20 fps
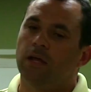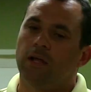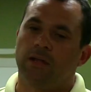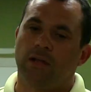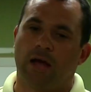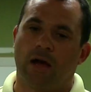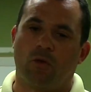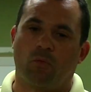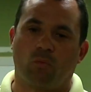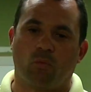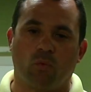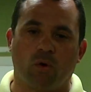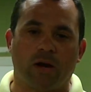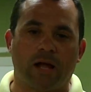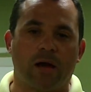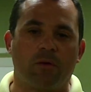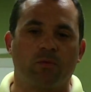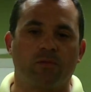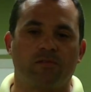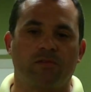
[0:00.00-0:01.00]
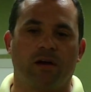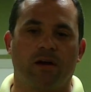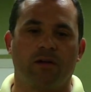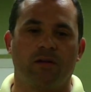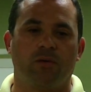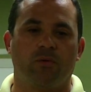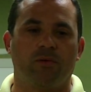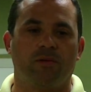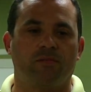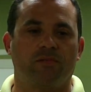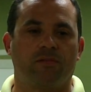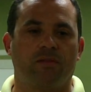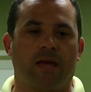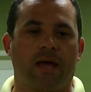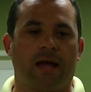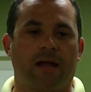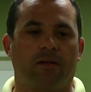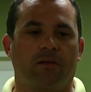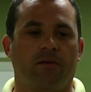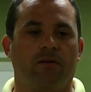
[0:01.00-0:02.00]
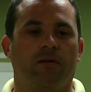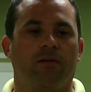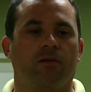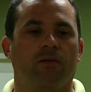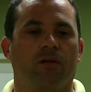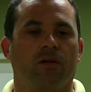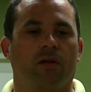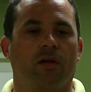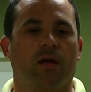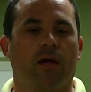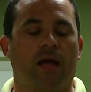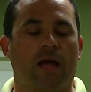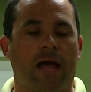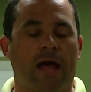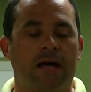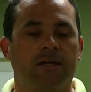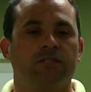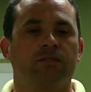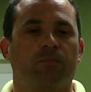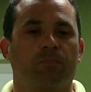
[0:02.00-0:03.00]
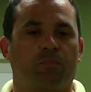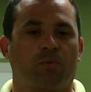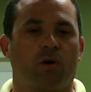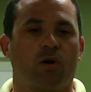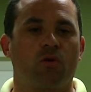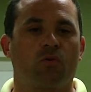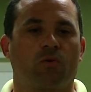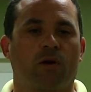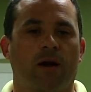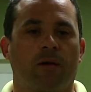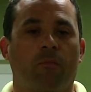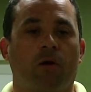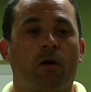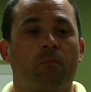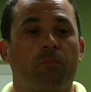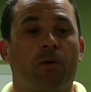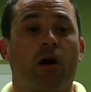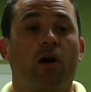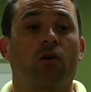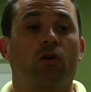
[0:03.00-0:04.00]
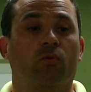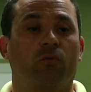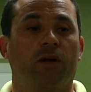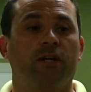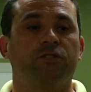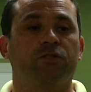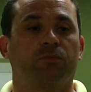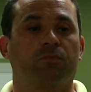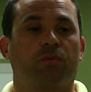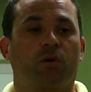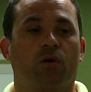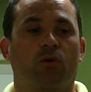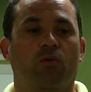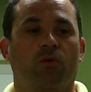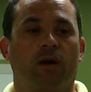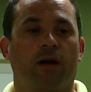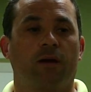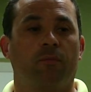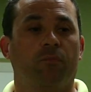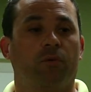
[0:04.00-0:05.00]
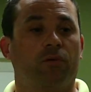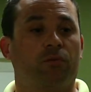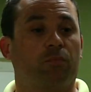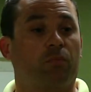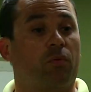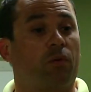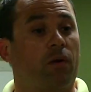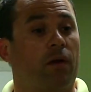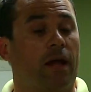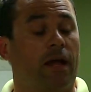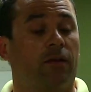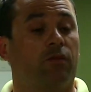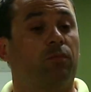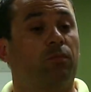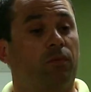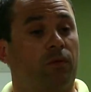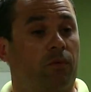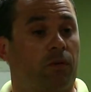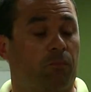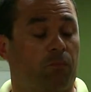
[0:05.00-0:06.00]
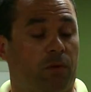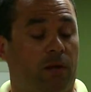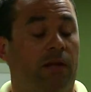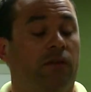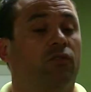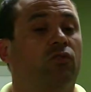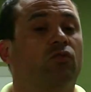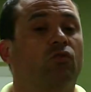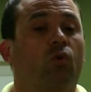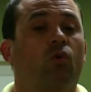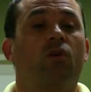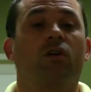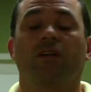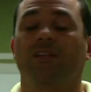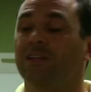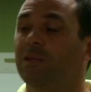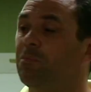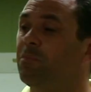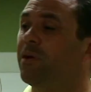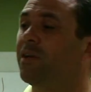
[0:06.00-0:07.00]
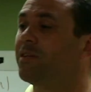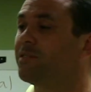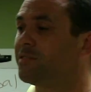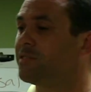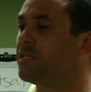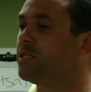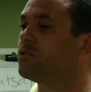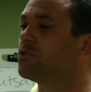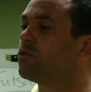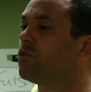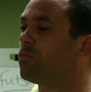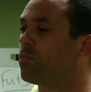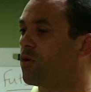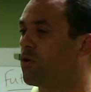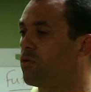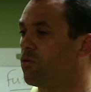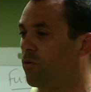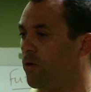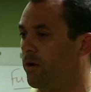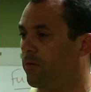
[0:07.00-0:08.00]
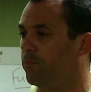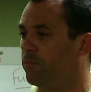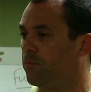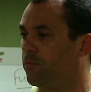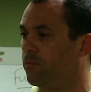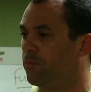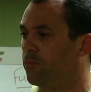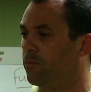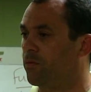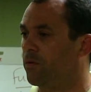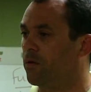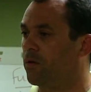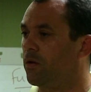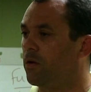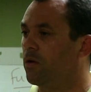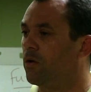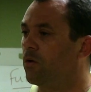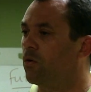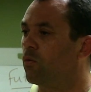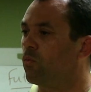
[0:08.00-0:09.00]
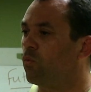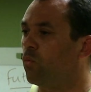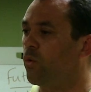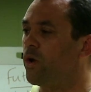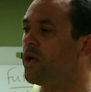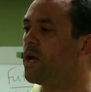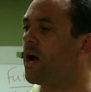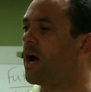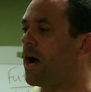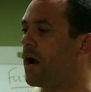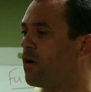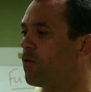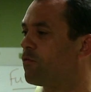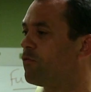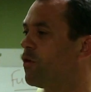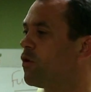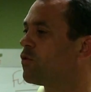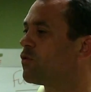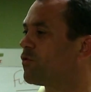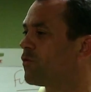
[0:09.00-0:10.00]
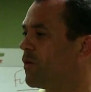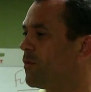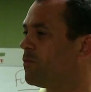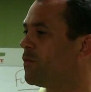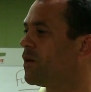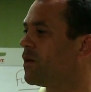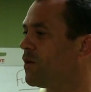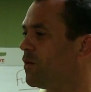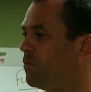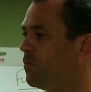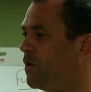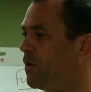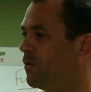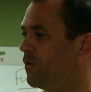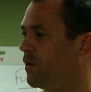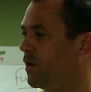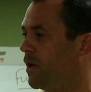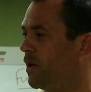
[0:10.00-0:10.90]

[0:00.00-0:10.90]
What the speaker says: Now what I will tell you is that as a program, our park ranger program has historically been a seasonal program. We hire folks from the community.